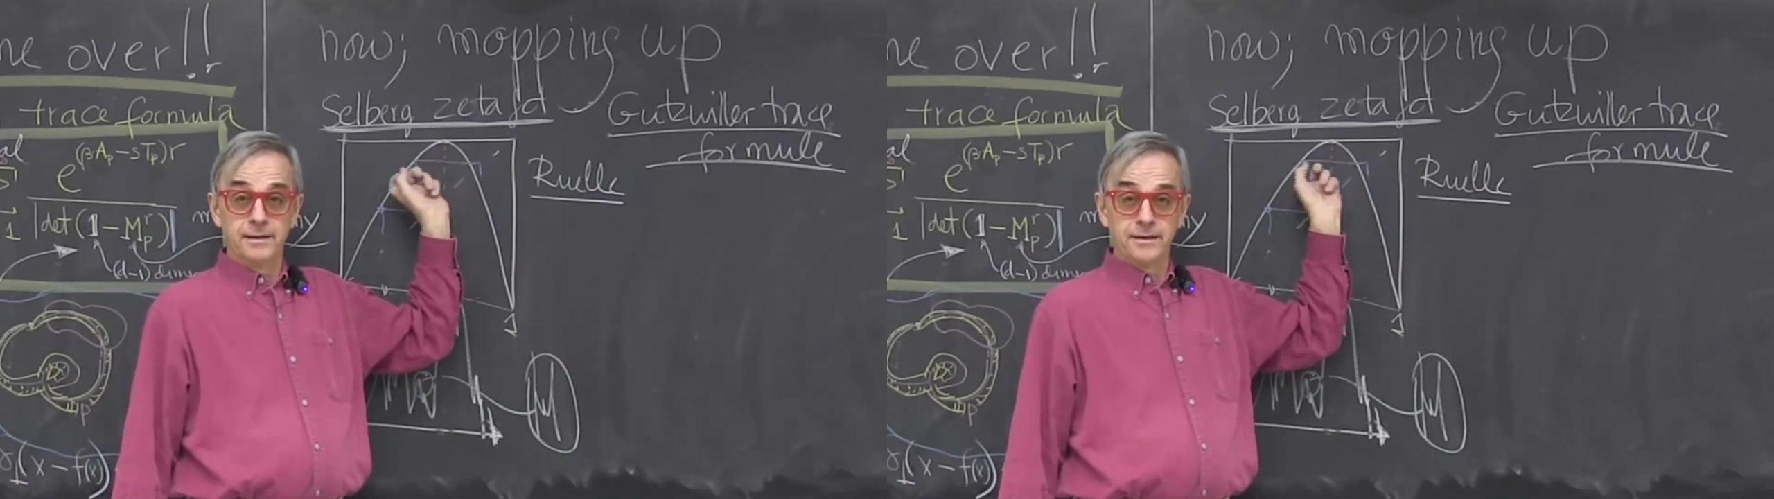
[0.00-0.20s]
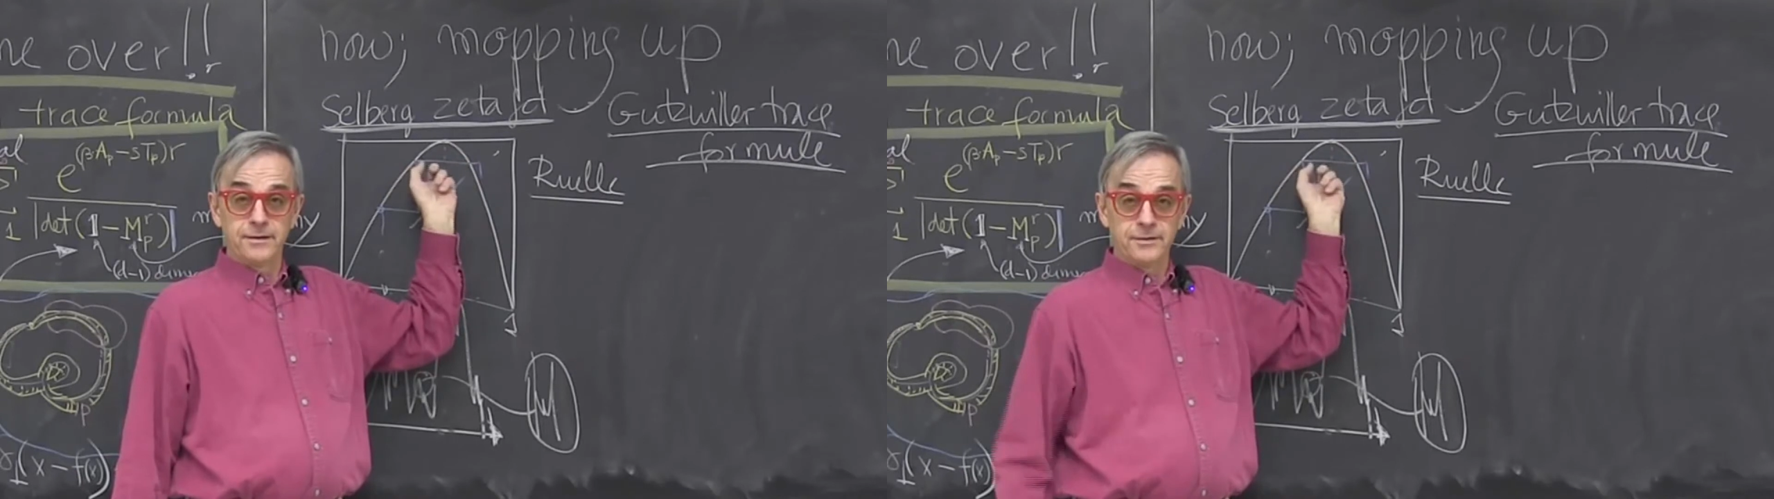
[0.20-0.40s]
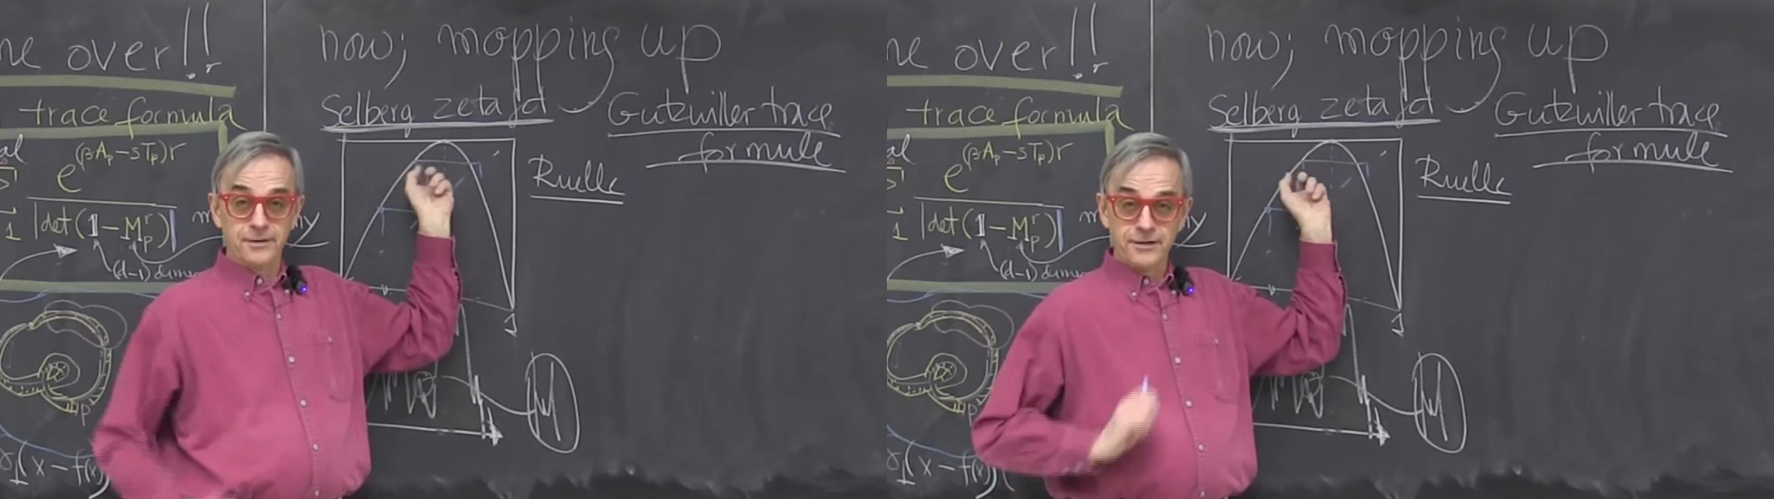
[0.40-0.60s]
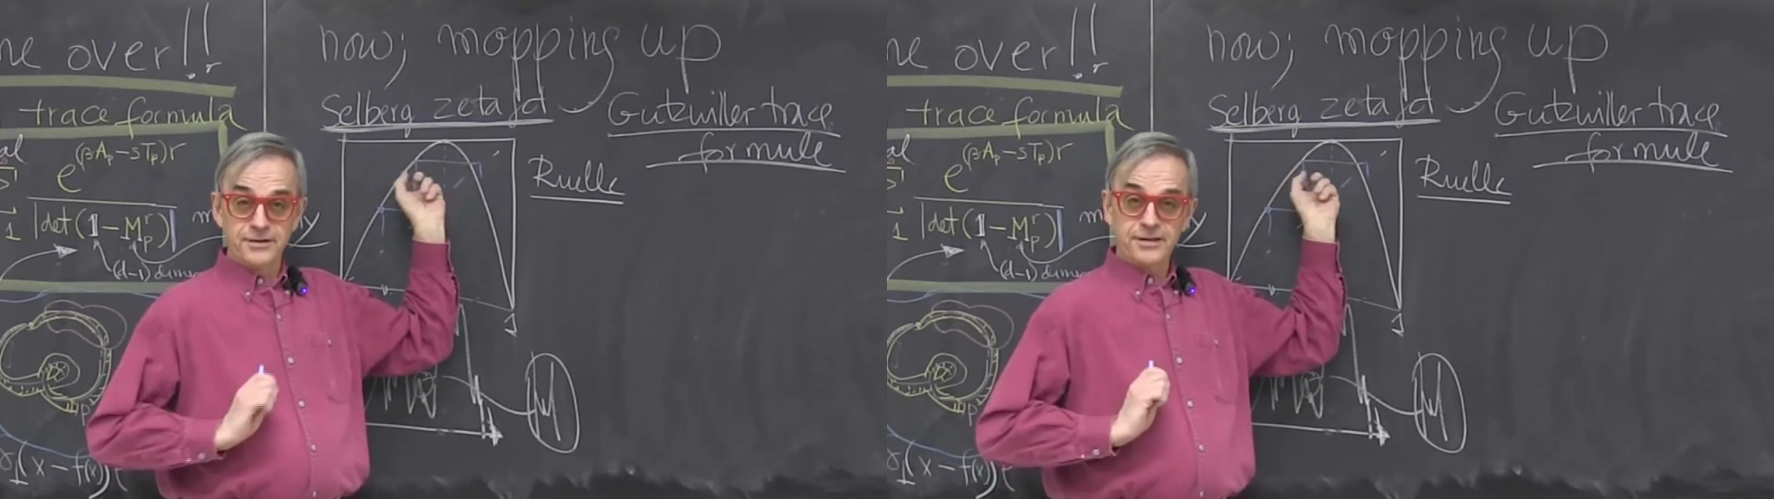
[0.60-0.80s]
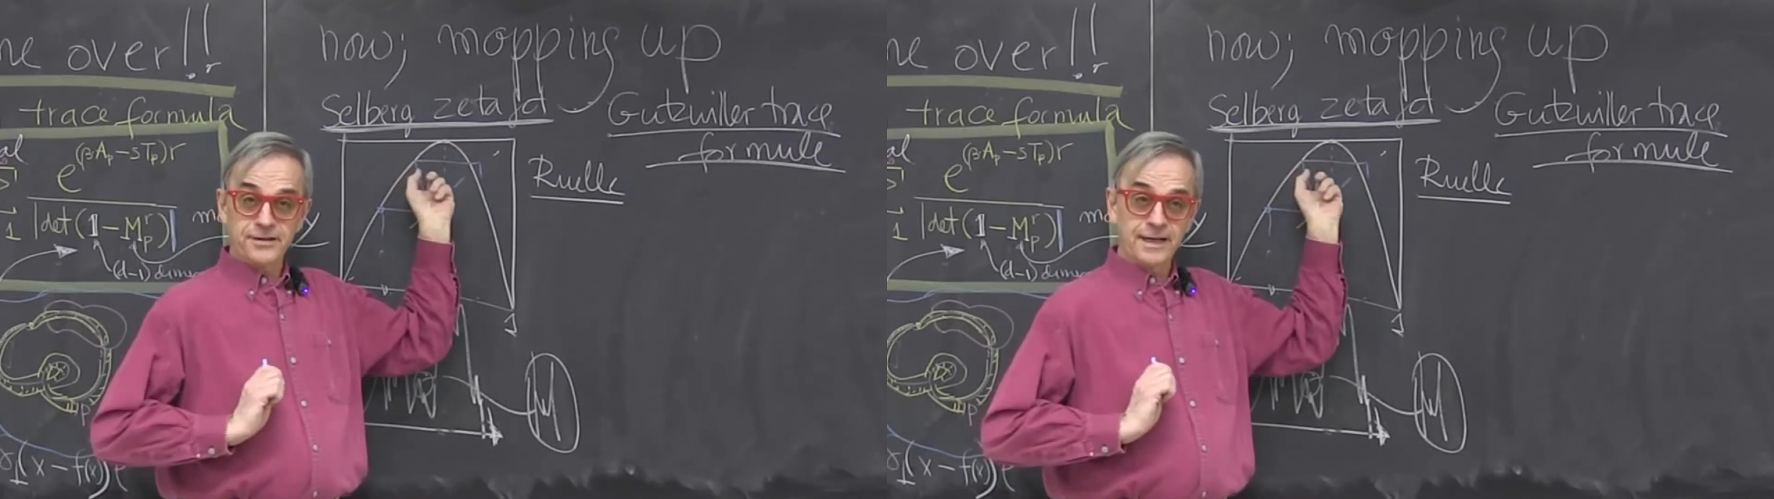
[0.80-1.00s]
MIT
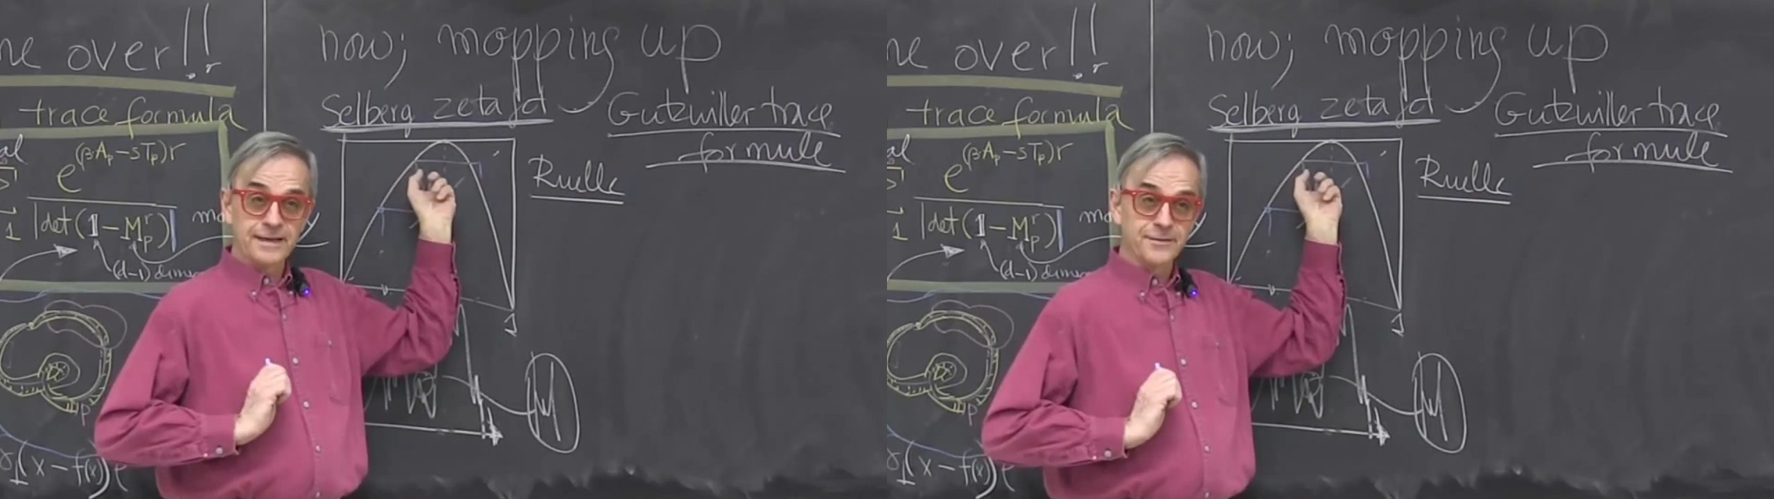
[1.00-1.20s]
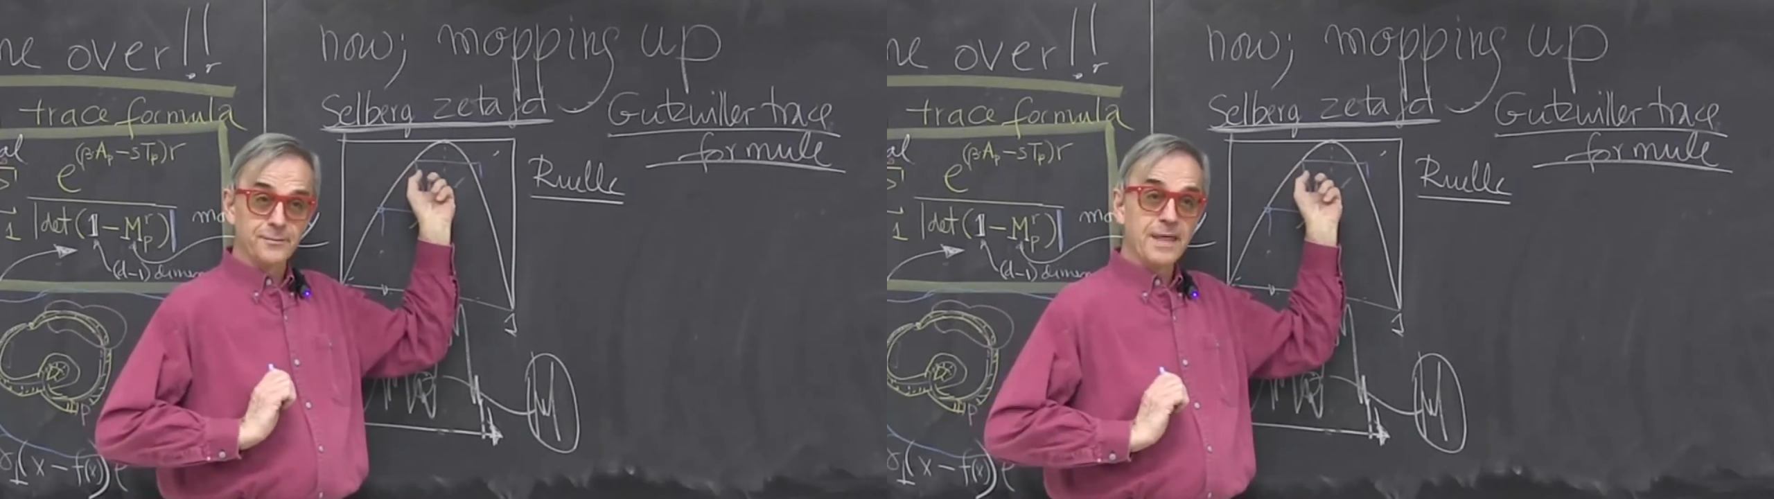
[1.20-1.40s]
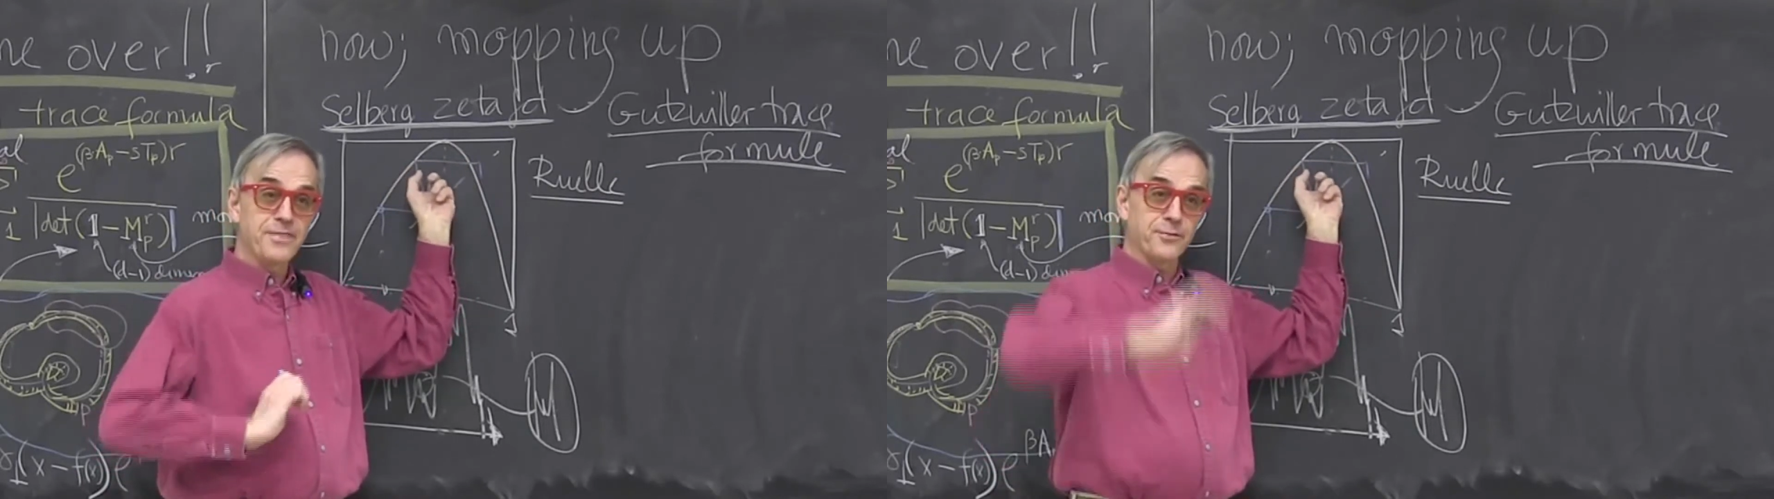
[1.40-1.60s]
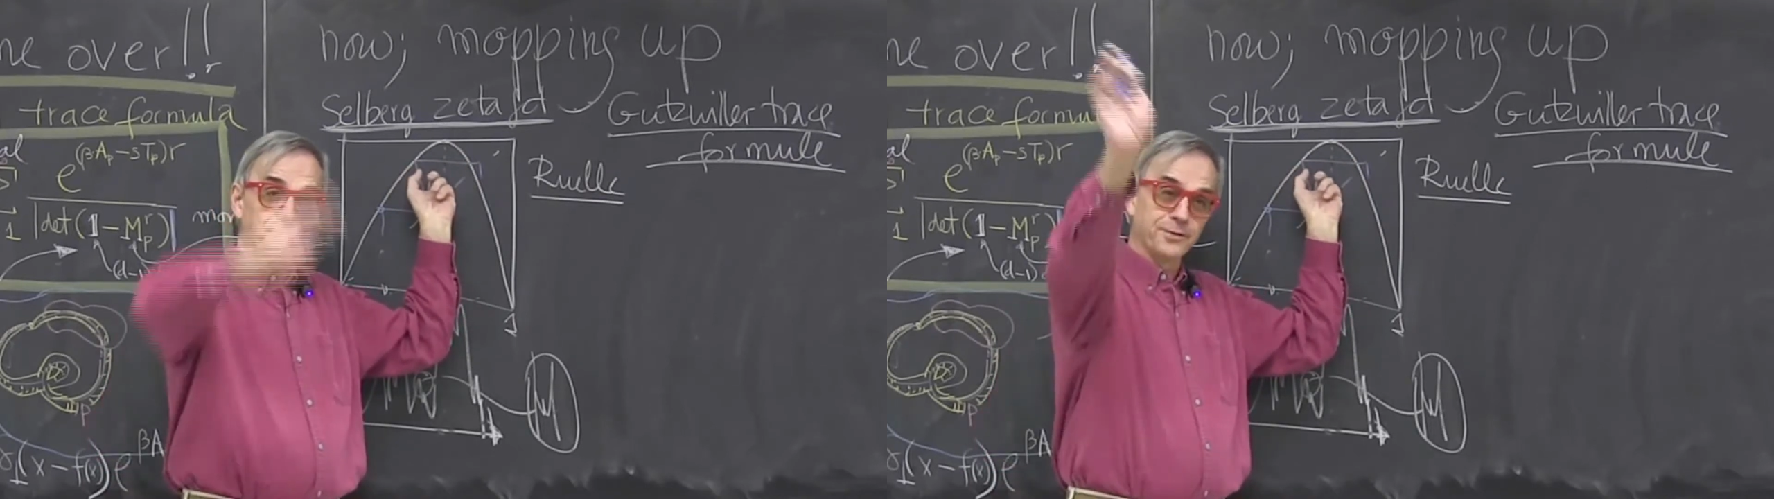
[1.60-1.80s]
like meteorite.